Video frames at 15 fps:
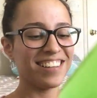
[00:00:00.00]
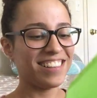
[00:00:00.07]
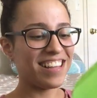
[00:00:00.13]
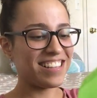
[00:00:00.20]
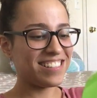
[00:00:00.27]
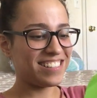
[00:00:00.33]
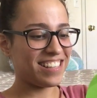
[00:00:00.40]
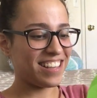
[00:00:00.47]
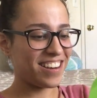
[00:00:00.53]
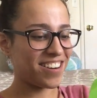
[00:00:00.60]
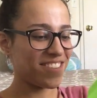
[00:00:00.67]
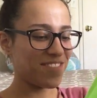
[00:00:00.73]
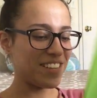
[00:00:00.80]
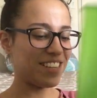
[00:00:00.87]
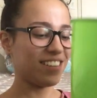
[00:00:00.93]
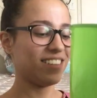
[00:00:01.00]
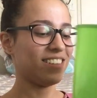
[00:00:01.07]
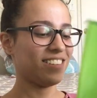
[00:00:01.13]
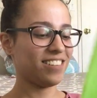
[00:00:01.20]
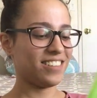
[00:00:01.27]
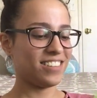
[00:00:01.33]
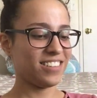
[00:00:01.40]
That scared me.
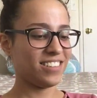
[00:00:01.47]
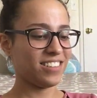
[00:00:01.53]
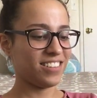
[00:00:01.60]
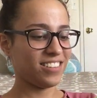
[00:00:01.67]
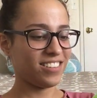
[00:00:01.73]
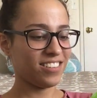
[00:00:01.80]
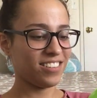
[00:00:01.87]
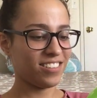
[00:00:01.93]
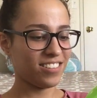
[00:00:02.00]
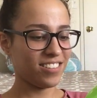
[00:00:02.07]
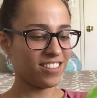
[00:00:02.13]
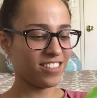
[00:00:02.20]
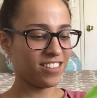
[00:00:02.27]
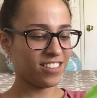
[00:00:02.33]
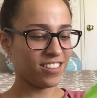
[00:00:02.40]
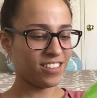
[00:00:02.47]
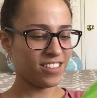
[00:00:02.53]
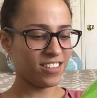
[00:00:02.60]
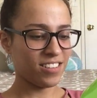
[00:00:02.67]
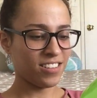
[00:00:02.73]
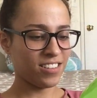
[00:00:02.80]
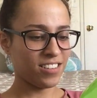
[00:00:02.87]

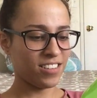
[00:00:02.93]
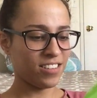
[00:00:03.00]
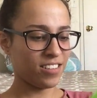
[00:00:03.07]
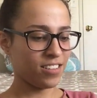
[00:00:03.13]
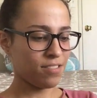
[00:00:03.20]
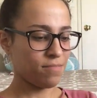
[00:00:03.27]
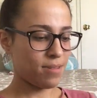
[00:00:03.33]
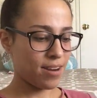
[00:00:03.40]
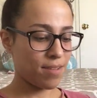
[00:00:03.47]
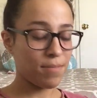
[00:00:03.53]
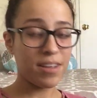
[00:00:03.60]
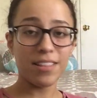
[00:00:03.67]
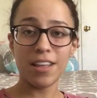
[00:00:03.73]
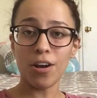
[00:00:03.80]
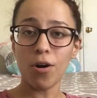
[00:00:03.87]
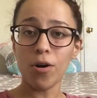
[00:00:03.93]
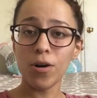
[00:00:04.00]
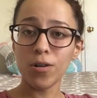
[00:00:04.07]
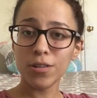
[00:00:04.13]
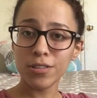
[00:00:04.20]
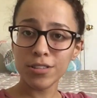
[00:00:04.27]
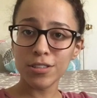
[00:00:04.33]
But I made the
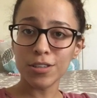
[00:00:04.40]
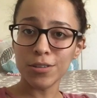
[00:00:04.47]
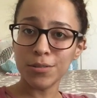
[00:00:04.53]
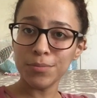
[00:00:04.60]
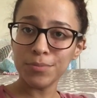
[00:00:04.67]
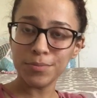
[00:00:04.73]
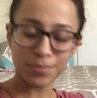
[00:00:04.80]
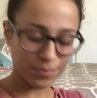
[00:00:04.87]
hole, so.